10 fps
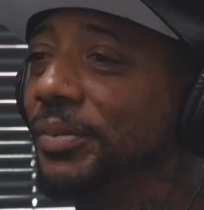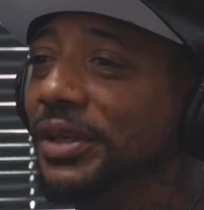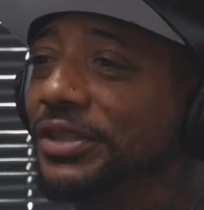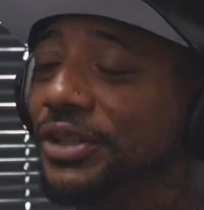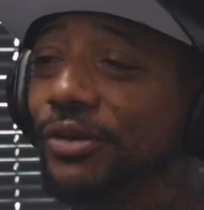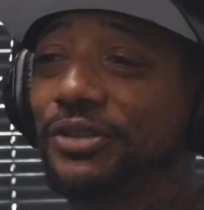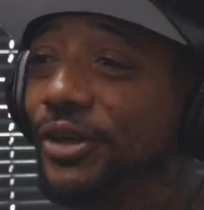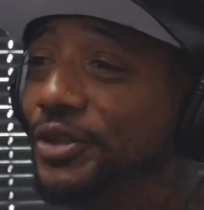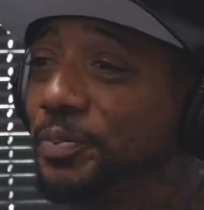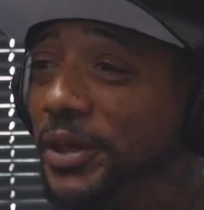of these
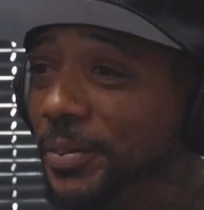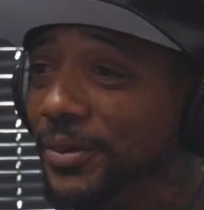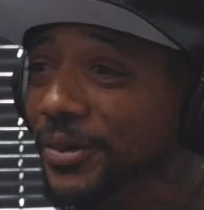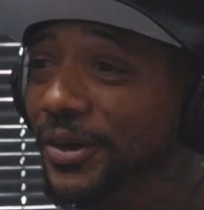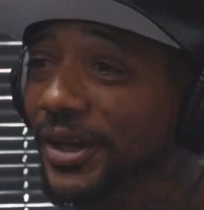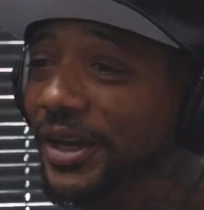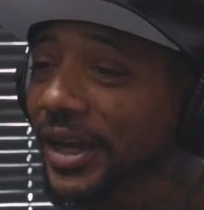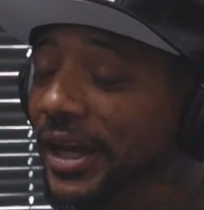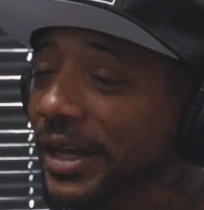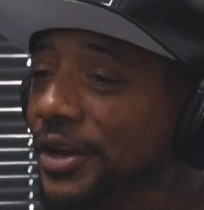church people.
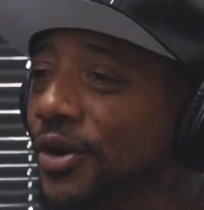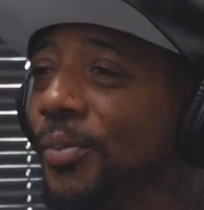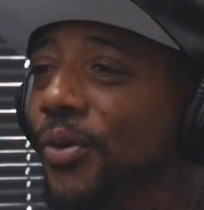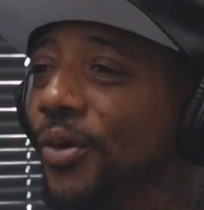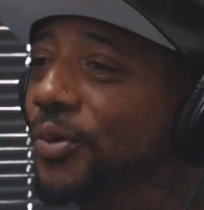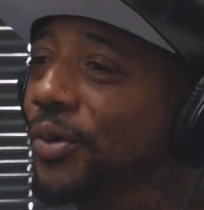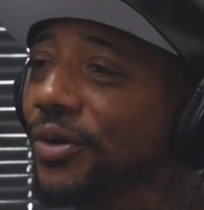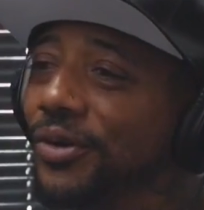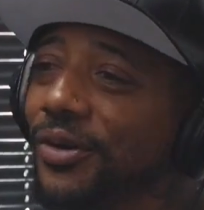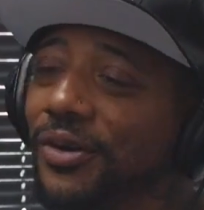And they know more of the
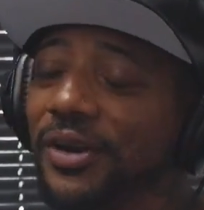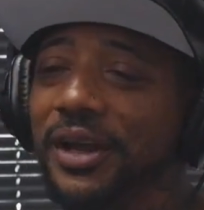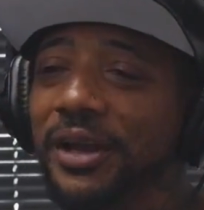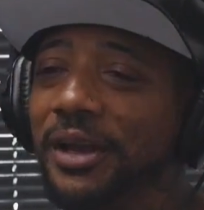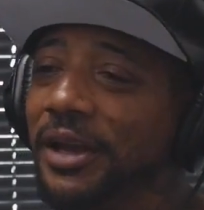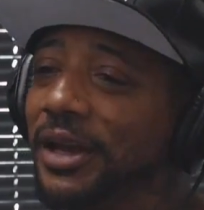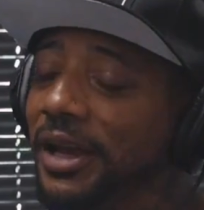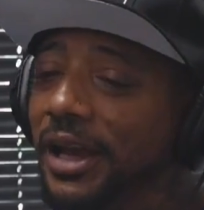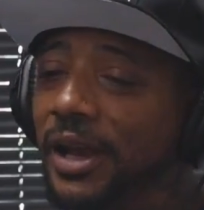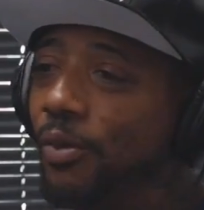word
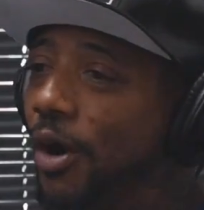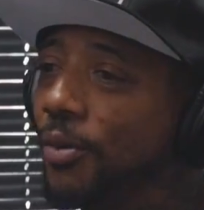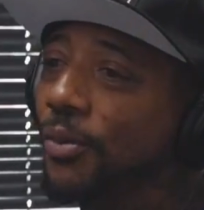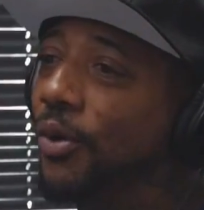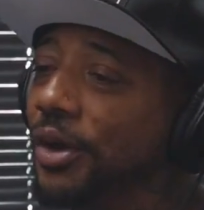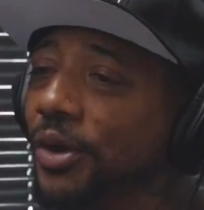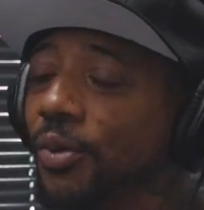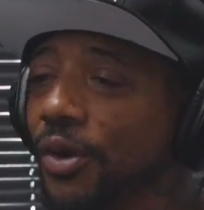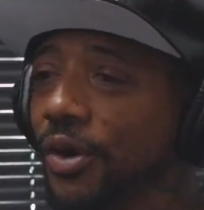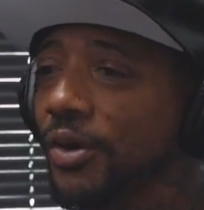and walk more in the
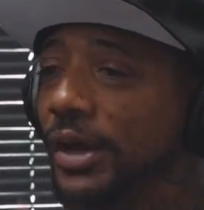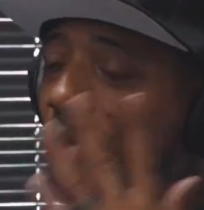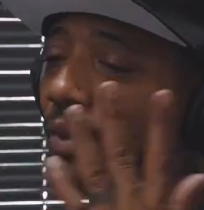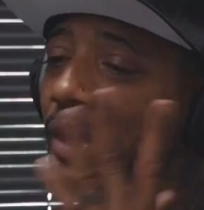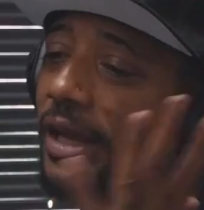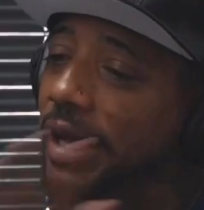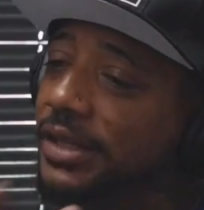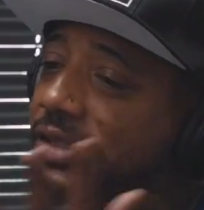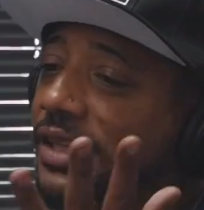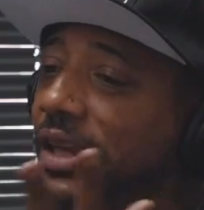word. Like when they
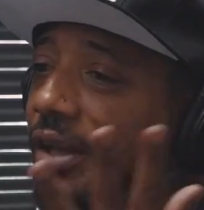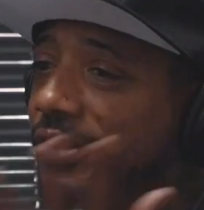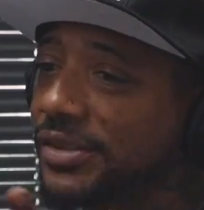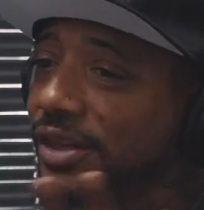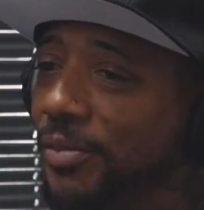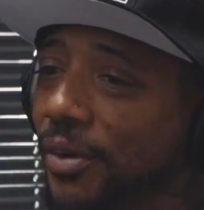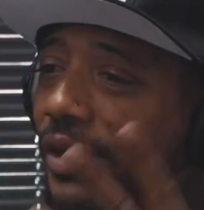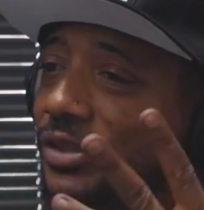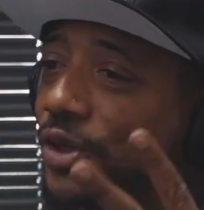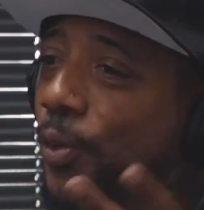ain't singing and stuff, bro,
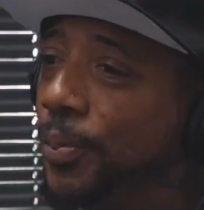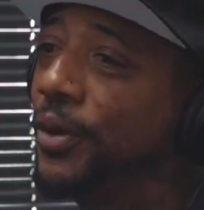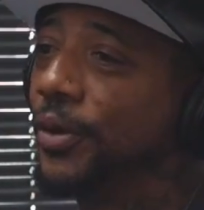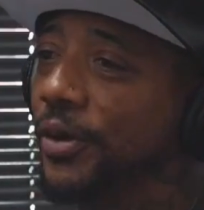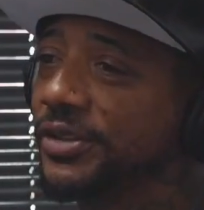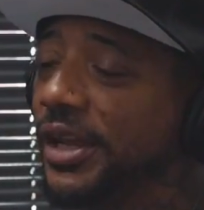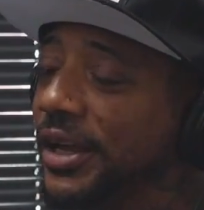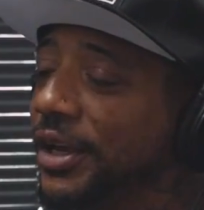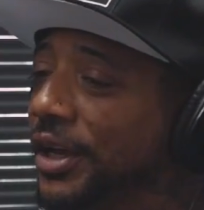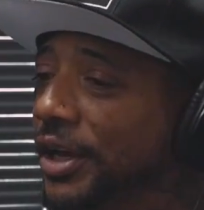they so pure. It's
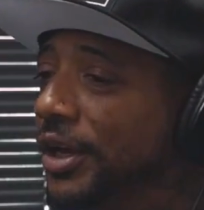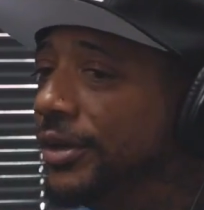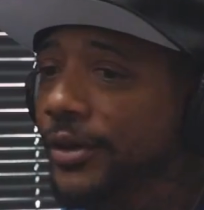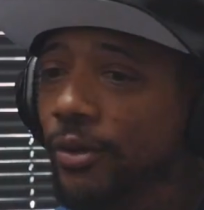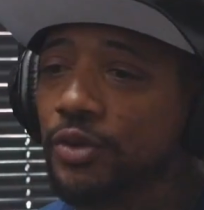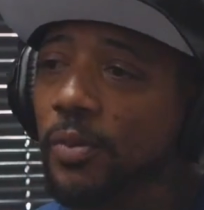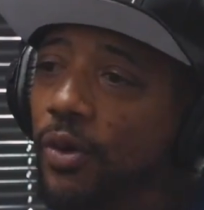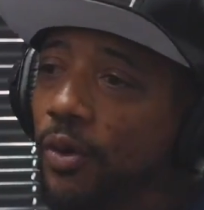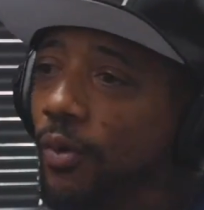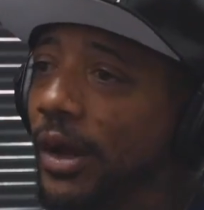like, don't
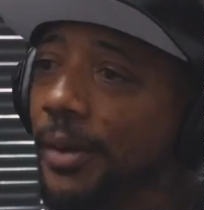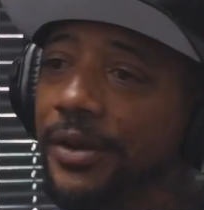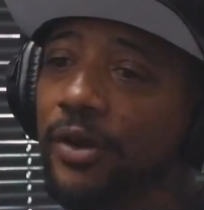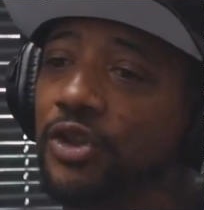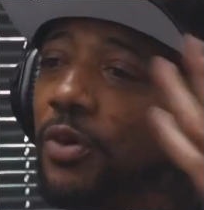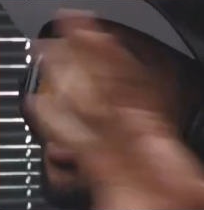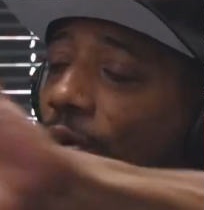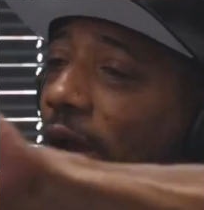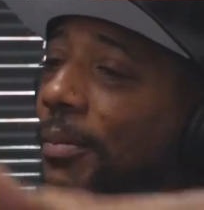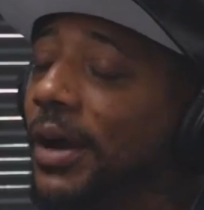smoke around me. Don't smoke
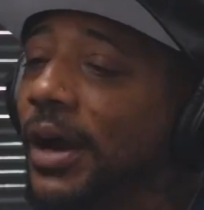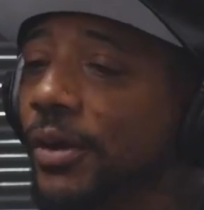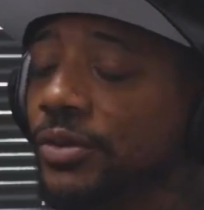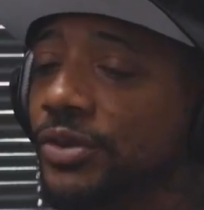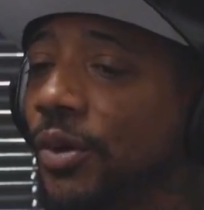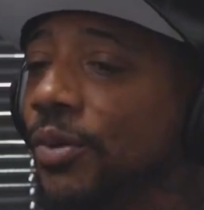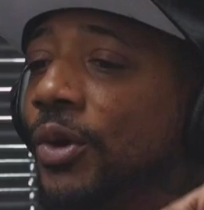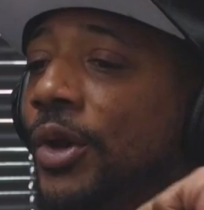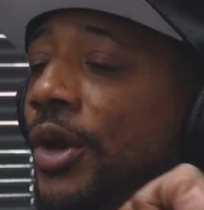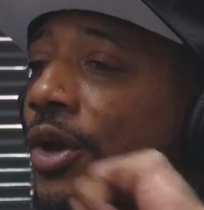around my house. Don't
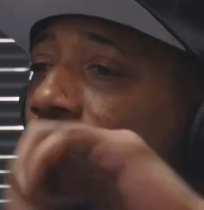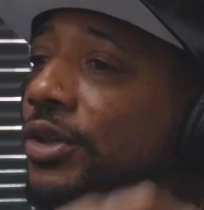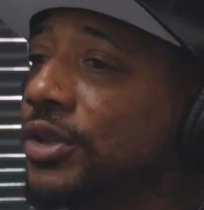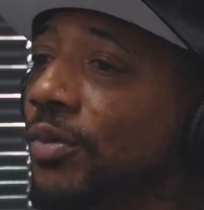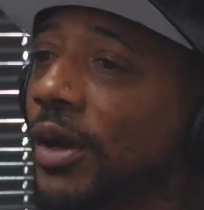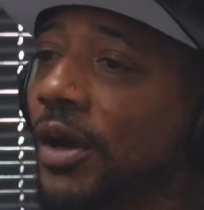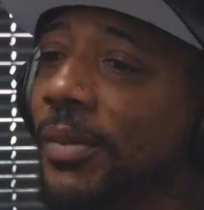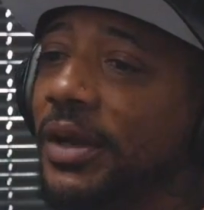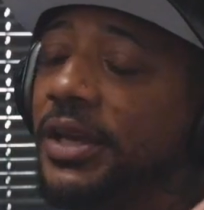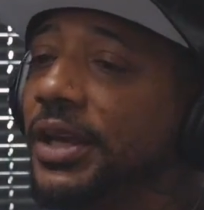cuss around
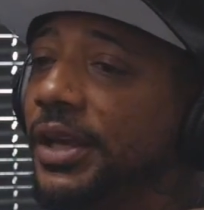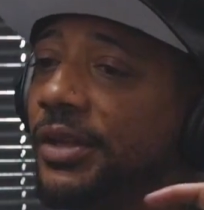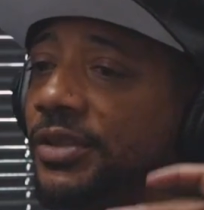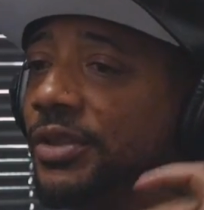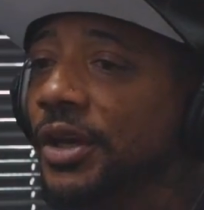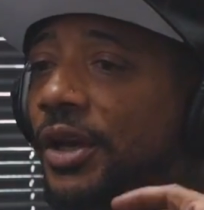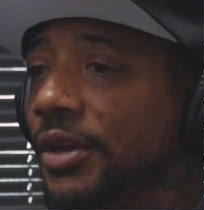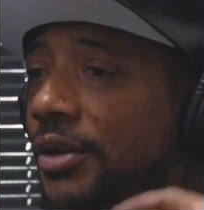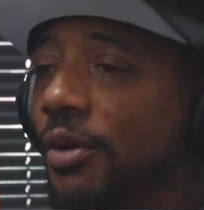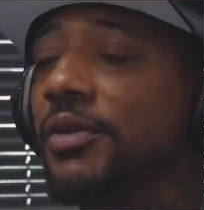my kids.
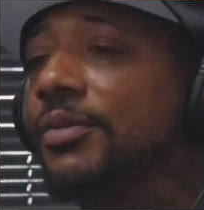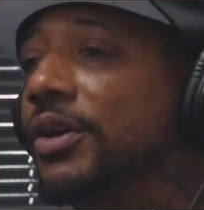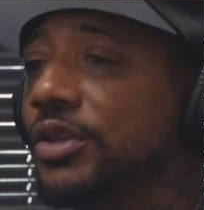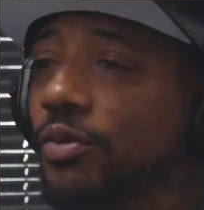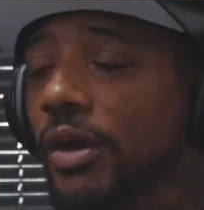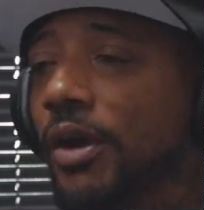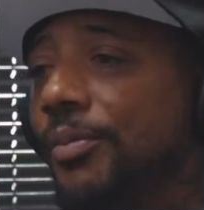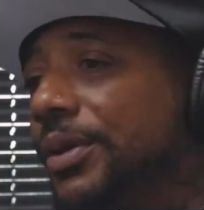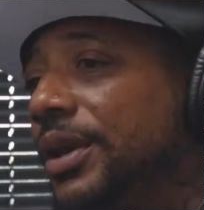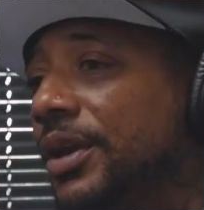Don't even cuss
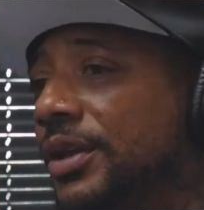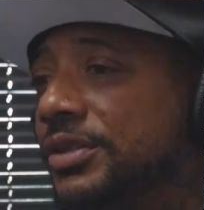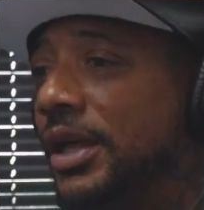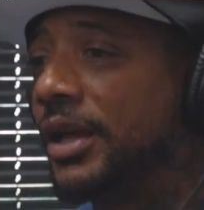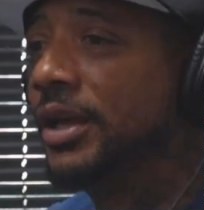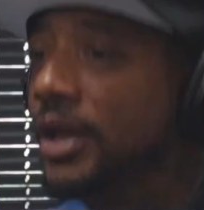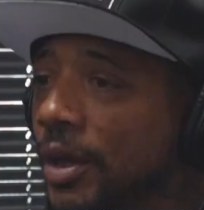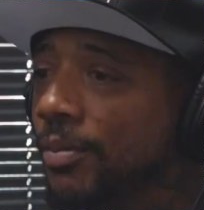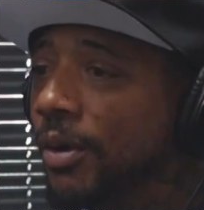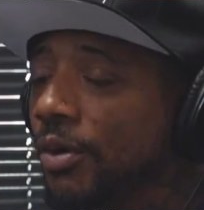around me. And it's like,
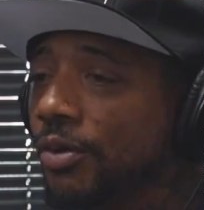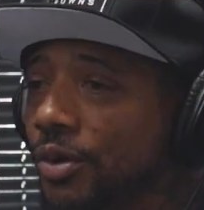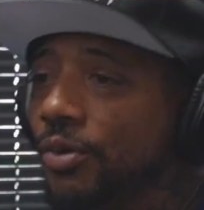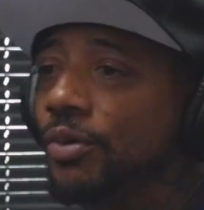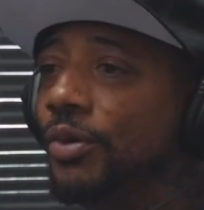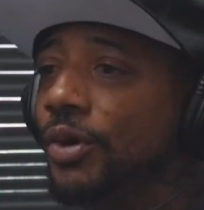bro, you